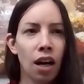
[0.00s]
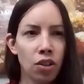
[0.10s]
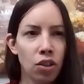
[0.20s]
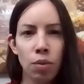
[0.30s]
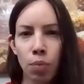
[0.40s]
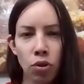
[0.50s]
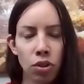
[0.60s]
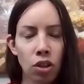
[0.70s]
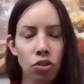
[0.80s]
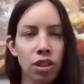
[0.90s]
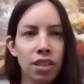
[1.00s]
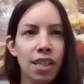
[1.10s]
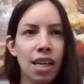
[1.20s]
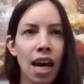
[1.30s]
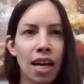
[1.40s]
in most
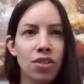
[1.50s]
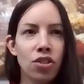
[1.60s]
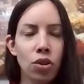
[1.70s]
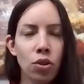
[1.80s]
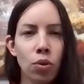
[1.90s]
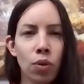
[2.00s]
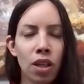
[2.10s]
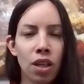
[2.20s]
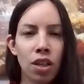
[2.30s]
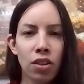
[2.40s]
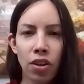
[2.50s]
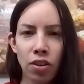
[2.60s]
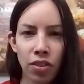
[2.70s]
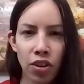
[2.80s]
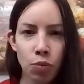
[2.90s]
countries. And two,
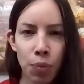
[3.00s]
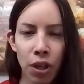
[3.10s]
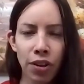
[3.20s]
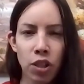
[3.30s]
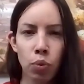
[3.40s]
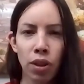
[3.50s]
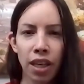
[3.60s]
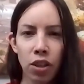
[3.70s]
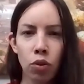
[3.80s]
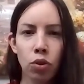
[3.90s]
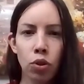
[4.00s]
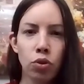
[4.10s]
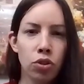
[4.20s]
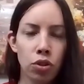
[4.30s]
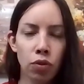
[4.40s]
there's periods where like you
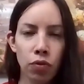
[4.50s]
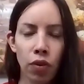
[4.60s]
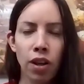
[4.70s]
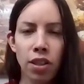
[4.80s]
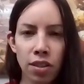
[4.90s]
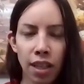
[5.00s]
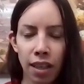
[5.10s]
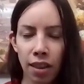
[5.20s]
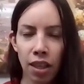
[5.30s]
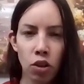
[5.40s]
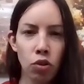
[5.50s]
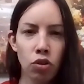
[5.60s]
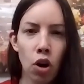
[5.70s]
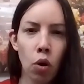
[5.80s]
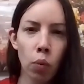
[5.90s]
lose your funds. Like you
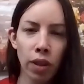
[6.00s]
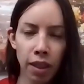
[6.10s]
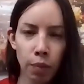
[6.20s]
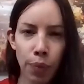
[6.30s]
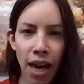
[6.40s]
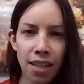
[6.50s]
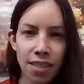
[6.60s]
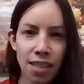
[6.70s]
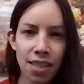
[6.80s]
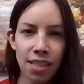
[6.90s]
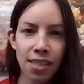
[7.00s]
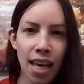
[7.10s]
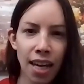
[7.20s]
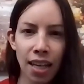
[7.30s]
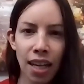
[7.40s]
don't know, like the bank says they
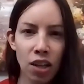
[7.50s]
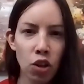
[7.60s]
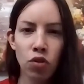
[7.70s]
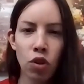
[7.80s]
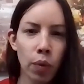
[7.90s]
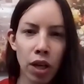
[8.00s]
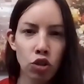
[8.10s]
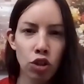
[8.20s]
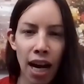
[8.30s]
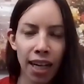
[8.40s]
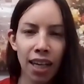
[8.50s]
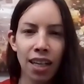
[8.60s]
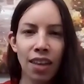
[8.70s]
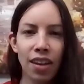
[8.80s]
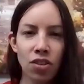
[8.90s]
sent it and you have no way to track
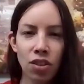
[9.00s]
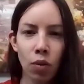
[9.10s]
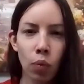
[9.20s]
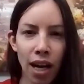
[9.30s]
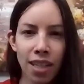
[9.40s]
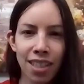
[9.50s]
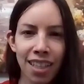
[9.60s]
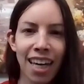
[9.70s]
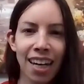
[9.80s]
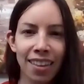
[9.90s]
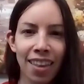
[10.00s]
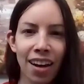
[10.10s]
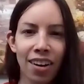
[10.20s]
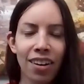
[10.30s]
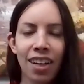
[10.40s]
it. And then it's like, why isn't it getting
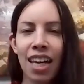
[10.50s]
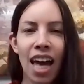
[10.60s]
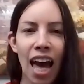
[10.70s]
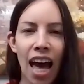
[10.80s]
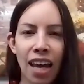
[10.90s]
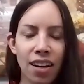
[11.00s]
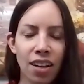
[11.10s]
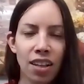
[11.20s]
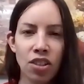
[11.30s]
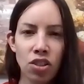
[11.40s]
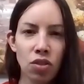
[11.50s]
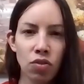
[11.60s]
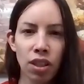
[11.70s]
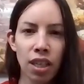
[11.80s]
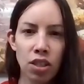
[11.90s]
there? And it's just
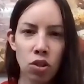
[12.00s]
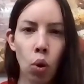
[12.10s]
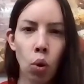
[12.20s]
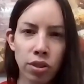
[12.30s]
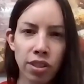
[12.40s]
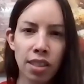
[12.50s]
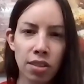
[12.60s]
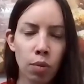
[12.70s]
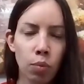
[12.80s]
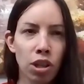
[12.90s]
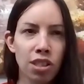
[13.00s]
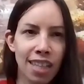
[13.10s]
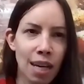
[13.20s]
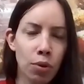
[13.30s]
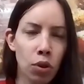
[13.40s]
it's an old system, where
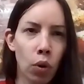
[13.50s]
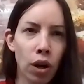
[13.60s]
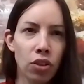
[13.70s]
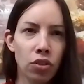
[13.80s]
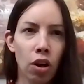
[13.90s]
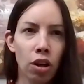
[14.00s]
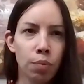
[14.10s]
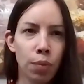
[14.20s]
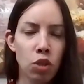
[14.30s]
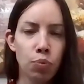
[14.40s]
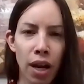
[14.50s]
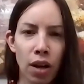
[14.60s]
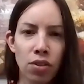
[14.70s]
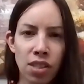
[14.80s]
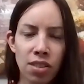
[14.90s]
stable coins are a much
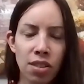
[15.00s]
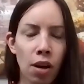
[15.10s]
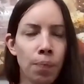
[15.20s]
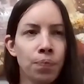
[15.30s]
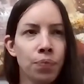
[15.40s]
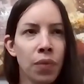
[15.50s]
better system.